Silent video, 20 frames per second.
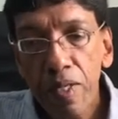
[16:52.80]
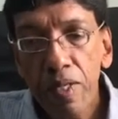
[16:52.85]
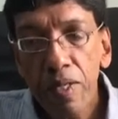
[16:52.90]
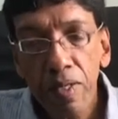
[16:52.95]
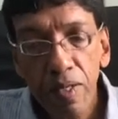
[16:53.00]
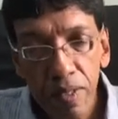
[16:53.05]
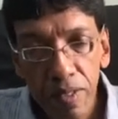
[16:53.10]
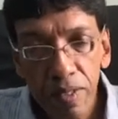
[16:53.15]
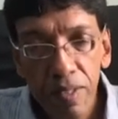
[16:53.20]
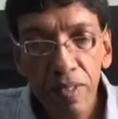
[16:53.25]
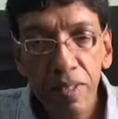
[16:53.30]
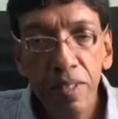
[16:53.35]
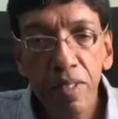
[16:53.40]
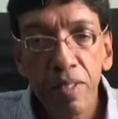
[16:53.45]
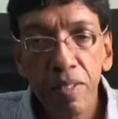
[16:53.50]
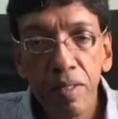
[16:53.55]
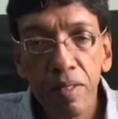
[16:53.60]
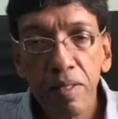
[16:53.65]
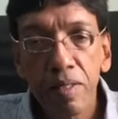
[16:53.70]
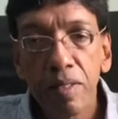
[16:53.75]

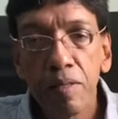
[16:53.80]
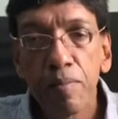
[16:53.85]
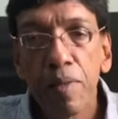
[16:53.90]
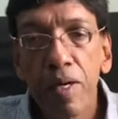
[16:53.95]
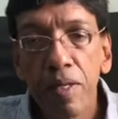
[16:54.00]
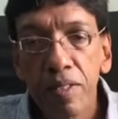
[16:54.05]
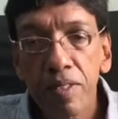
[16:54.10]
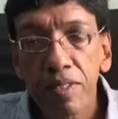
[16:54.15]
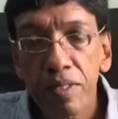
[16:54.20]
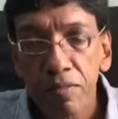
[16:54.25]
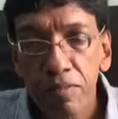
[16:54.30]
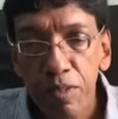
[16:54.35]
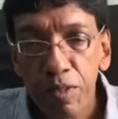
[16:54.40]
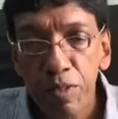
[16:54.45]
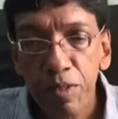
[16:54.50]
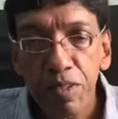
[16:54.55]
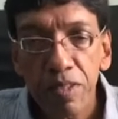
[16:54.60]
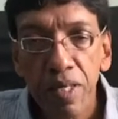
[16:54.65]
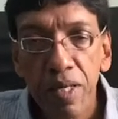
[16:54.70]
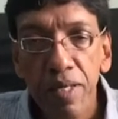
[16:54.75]
concern among civil
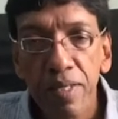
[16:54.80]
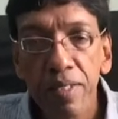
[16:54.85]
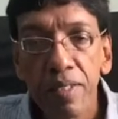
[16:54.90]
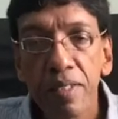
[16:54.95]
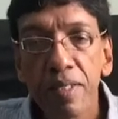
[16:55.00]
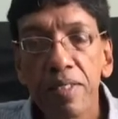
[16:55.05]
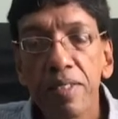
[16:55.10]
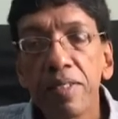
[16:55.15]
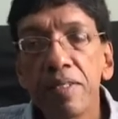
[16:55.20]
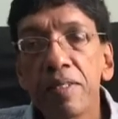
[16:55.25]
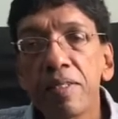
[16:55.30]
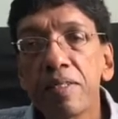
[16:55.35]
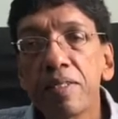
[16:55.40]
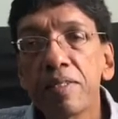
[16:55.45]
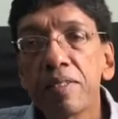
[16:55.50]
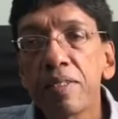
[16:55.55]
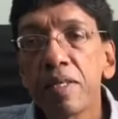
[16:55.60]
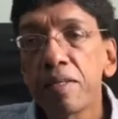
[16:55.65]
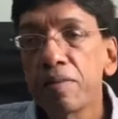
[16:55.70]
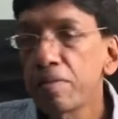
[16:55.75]
society
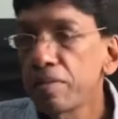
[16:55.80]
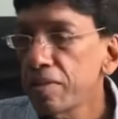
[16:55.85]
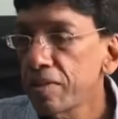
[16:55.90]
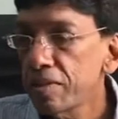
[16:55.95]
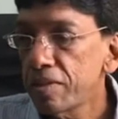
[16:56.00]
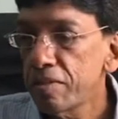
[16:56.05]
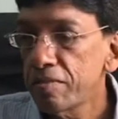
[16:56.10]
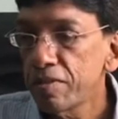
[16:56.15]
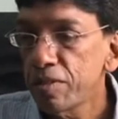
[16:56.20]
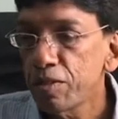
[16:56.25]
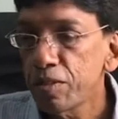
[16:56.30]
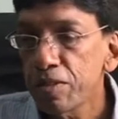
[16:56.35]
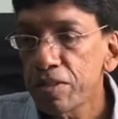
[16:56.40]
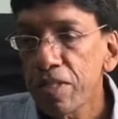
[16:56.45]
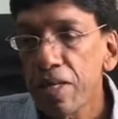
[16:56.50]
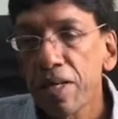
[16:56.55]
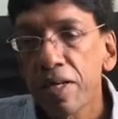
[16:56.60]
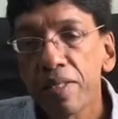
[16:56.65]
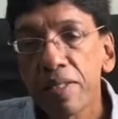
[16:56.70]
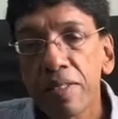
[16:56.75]
leaders and civil
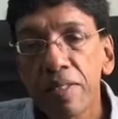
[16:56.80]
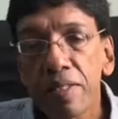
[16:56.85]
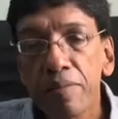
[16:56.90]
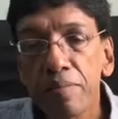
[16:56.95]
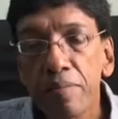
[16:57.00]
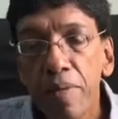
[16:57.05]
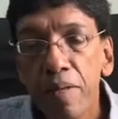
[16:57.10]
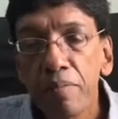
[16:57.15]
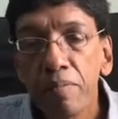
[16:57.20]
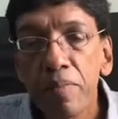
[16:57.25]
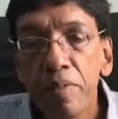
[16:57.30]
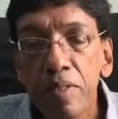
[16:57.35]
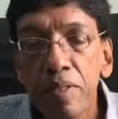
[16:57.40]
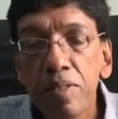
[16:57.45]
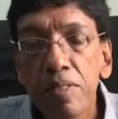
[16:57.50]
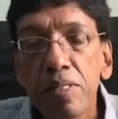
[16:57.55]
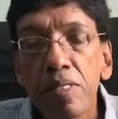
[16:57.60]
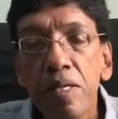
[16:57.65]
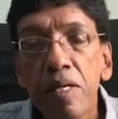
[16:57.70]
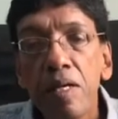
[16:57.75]
society
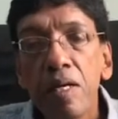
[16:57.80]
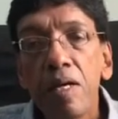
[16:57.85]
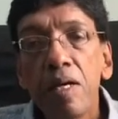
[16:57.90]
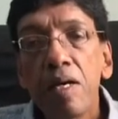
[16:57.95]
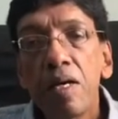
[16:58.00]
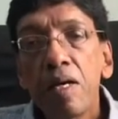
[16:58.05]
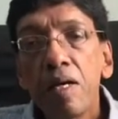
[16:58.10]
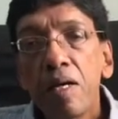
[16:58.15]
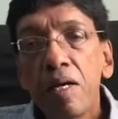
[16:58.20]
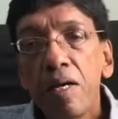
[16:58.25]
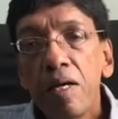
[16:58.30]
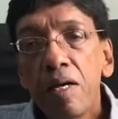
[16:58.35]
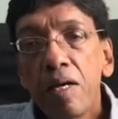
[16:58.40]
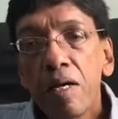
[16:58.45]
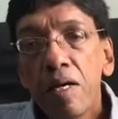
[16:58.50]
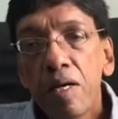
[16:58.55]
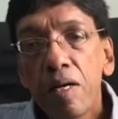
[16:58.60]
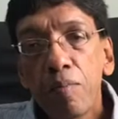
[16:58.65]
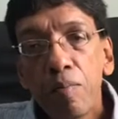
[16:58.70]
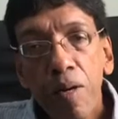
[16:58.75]
members
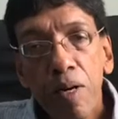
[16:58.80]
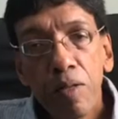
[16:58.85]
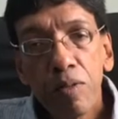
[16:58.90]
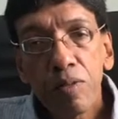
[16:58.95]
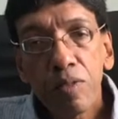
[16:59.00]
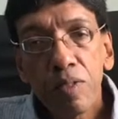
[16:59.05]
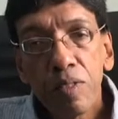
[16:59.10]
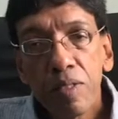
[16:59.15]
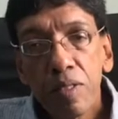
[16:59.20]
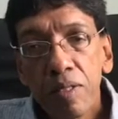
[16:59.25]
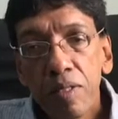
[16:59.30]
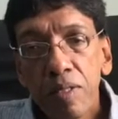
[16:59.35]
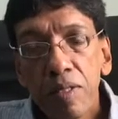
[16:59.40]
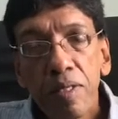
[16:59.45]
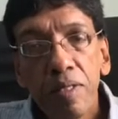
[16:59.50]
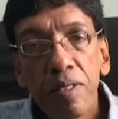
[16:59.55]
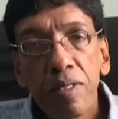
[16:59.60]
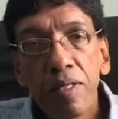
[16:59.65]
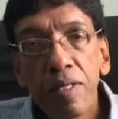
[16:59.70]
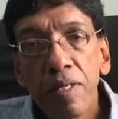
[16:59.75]
about
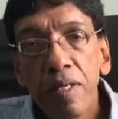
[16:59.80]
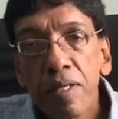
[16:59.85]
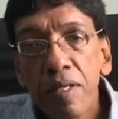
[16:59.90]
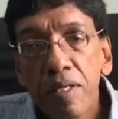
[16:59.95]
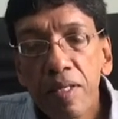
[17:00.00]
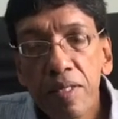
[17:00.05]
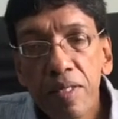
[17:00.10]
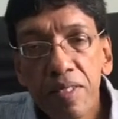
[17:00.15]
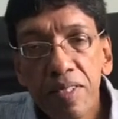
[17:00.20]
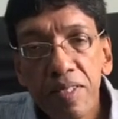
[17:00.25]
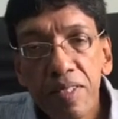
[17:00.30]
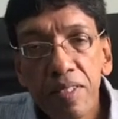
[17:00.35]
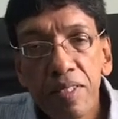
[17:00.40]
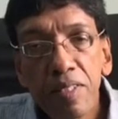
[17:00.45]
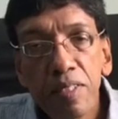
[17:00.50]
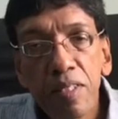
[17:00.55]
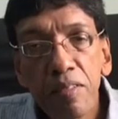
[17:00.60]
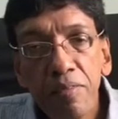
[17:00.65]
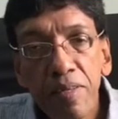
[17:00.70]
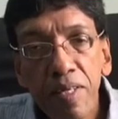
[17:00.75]
the increased
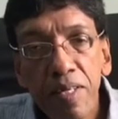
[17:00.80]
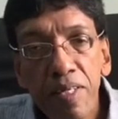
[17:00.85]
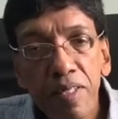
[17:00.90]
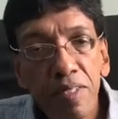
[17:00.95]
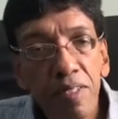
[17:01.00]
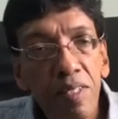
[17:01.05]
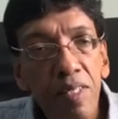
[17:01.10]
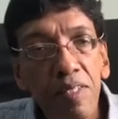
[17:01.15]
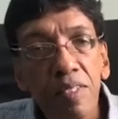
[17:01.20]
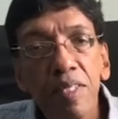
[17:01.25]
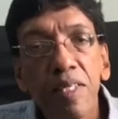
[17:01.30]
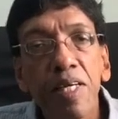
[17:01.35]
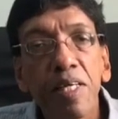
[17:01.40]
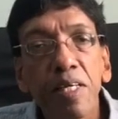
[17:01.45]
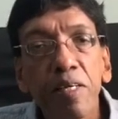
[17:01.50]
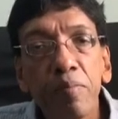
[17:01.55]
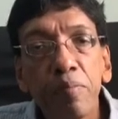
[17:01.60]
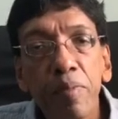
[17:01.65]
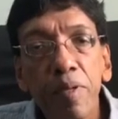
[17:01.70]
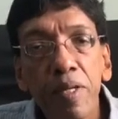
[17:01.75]
surveillance that's
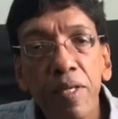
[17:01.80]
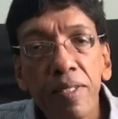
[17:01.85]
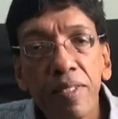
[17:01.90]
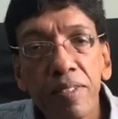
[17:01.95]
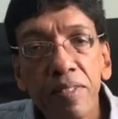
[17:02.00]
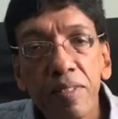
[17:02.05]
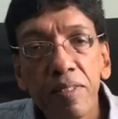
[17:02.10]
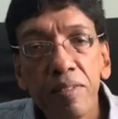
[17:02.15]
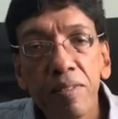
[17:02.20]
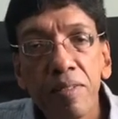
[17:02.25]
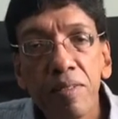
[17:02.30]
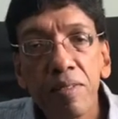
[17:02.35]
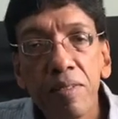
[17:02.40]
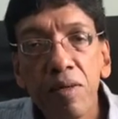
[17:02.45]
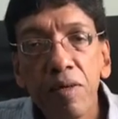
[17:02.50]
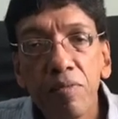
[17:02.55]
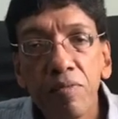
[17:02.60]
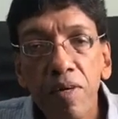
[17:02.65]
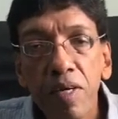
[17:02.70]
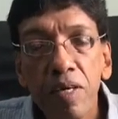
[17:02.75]
taking place
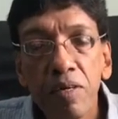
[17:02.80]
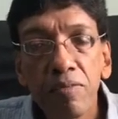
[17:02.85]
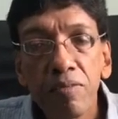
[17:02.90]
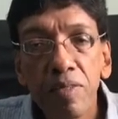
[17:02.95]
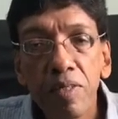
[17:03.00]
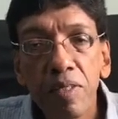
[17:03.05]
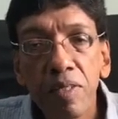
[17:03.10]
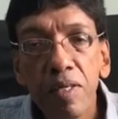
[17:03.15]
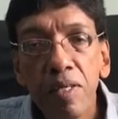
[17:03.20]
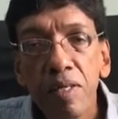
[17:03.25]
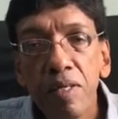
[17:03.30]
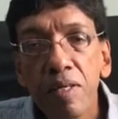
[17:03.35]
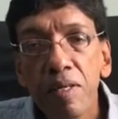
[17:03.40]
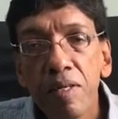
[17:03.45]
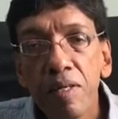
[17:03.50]
of our work.